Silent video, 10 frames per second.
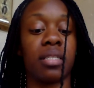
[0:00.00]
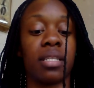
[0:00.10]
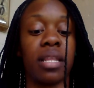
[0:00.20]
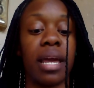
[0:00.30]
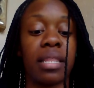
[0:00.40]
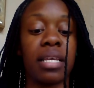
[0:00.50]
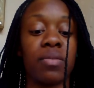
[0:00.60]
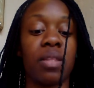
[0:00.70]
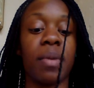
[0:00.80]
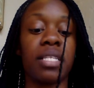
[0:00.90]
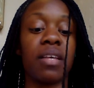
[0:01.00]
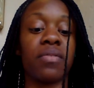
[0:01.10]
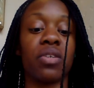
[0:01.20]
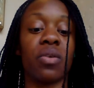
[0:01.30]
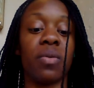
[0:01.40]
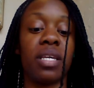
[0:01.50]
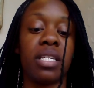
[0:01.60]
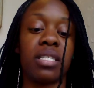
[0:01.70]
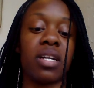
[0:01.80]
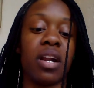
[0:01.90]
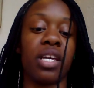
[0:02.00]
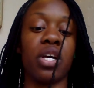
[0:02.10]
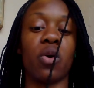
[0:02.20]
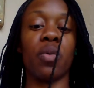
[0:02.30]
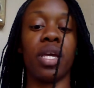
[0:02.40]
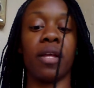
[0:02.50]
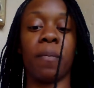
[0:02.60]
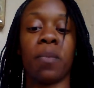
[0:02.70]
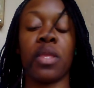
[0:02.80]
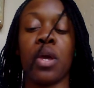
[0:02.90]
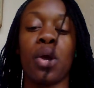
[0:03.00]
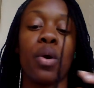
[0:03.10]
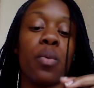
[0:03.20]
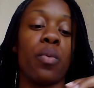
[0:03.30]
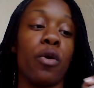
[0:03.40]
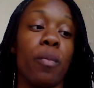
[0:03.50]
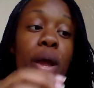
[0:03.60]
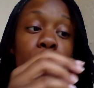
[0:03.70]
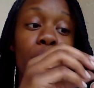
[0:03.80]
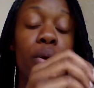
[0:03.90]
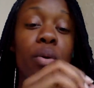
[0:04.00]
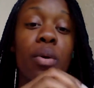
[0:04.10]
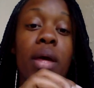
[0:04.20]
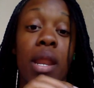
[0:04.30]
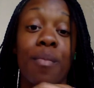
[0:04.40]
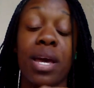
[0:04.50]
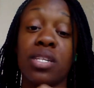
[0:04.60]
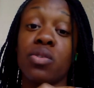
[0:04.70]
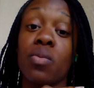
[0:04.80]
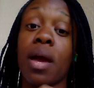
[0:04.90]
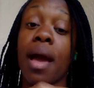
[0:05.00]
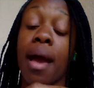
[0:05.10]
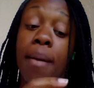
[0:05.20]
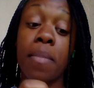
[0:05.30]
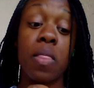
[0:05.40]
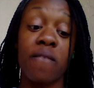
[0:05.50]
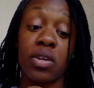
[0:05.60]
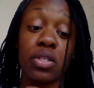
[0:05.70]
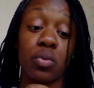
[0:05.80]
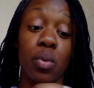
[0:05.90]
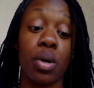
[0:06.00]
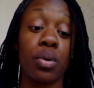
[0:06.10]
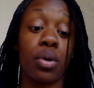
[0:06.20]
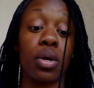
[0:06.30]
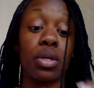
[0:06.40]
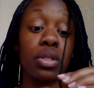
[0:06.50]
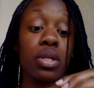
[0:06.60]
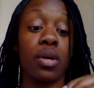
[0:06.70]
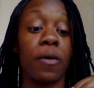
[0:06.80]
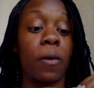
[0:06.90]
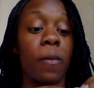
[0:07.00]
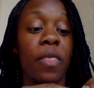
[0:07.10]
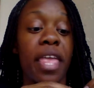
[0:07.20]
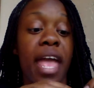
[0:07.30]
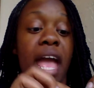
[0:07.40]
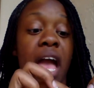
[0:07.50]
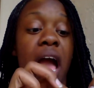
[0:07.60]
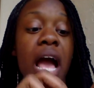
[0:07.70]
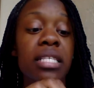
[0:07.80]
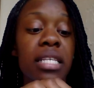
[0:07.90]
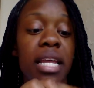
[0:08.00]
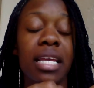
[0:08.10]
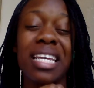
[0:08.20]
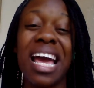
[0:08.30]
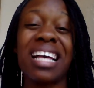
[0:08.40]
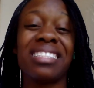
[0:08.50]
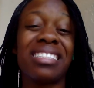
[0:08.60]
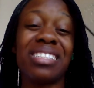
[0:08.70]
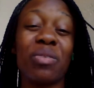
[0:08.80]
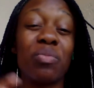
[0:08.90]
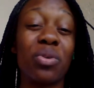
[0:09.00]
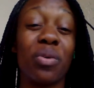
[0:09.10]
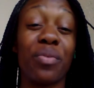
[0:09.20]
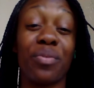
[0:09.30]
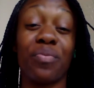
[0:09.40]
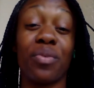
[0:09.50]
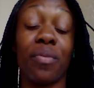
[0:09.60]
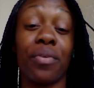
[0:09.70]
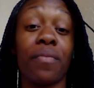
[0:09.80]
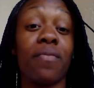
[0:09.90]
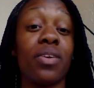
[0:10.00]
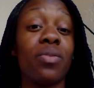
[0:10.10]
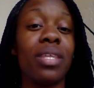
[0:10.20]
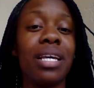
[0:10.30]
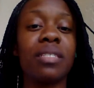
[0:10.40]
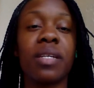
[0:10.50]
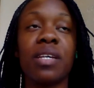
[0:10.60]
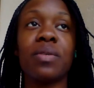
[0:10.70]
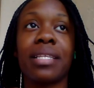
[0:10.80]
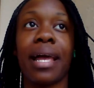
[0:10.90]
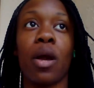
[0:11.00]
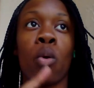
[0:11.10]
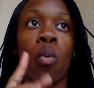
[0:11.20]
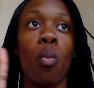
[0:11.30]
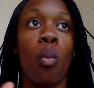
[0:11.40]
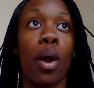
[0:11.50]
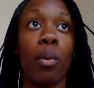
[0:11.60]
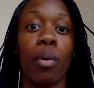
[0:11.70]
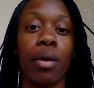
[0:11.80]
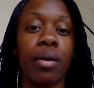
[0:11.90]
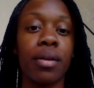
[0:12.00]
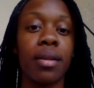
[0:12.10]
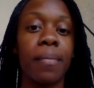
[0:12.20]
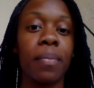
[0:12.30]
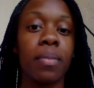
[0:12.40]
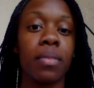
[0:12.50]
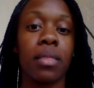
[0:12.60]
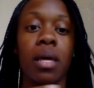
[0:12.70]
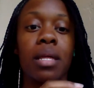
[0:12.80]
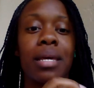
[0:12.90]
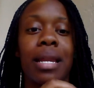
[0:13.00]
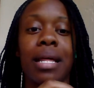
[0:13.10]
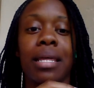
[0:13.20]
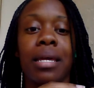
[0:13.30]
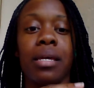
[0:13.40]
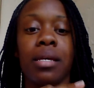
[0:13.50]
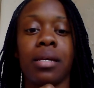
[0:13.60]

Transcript: like that's really messed up. So he started going row by row. And mind you, I'm in the first row. So I said it. Yeah, I stumbled over a few things, but it was like one word that I